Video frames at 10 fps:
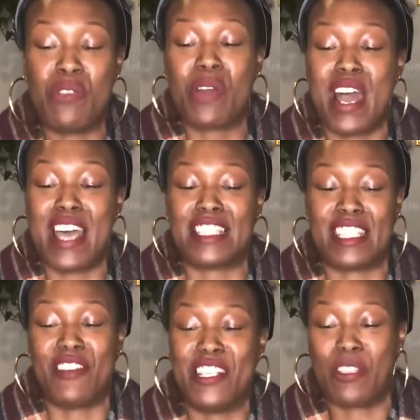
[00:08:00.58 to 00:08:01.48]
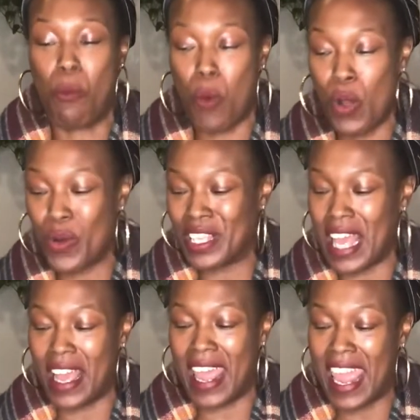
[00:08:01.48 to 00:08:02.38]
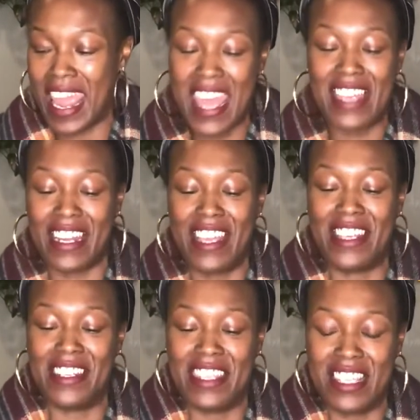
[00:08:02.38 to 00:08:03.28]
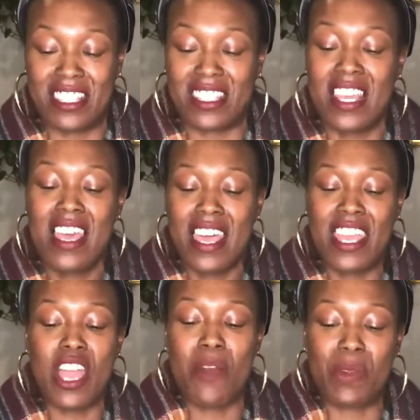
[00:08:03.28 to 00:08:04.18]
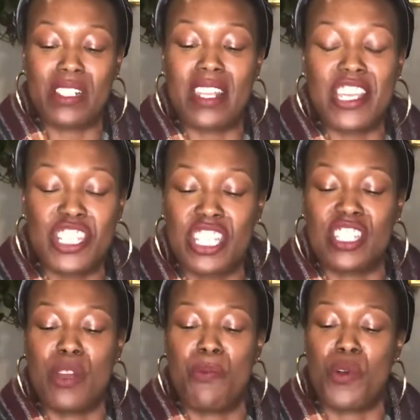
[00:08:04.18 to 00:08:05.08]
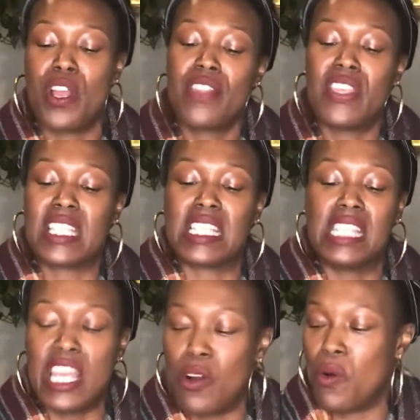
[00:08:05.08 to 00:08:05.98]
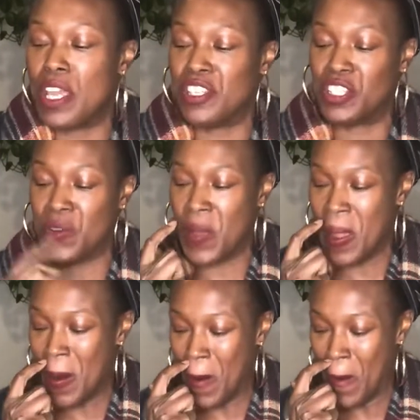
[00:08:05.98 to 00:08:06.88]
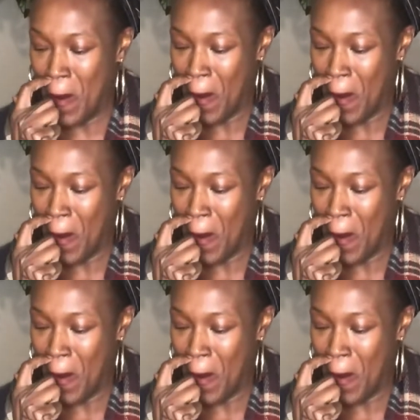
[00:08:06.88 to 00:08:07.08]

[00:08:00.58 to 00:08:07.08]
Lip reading: guys. There is a work. It's like a hand in this, in y'all relationship or this legal issue here.